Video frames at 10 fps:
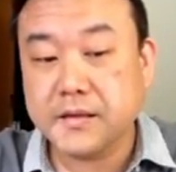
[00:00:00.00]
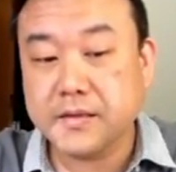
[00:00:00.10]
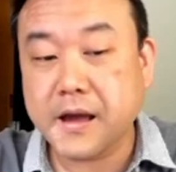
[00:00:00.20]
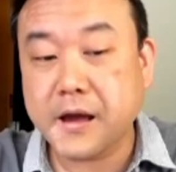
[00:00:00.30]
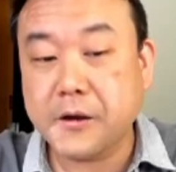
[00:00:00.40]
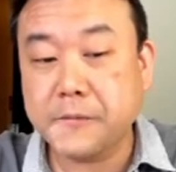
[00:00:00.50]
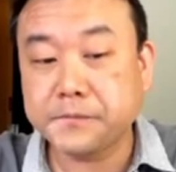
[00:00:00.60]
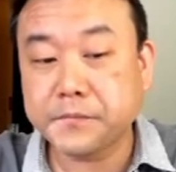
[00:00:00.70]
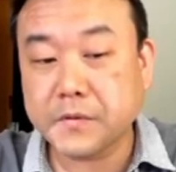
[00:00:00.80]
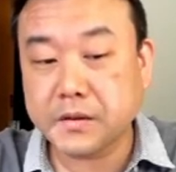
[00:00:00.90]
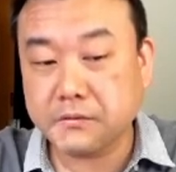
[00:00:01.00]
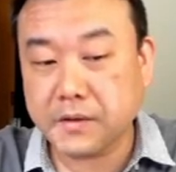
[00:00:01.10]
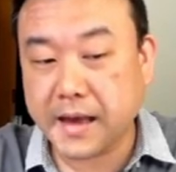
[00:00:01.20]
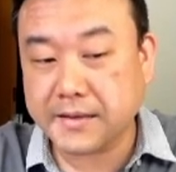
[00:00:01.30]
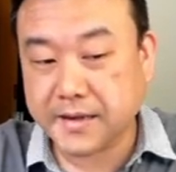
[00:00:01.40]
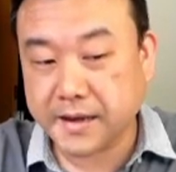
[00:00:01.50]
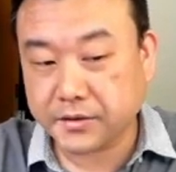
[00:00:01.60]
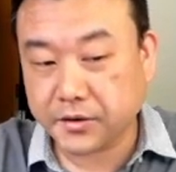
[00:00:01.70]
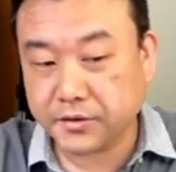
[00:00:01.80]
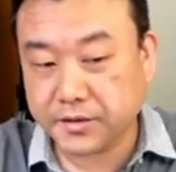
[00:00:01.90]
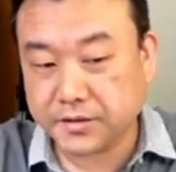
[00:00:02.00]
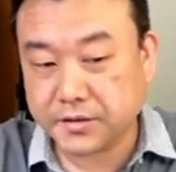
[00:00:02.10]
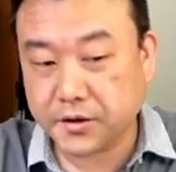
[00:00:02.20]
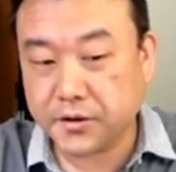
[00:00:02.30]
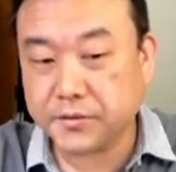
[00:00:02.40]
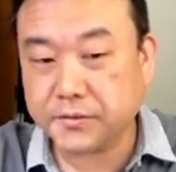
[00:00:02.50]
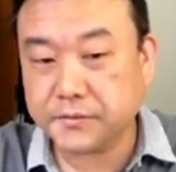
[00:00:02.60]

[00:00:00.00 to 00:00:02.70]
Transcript: Now, as I turn this on,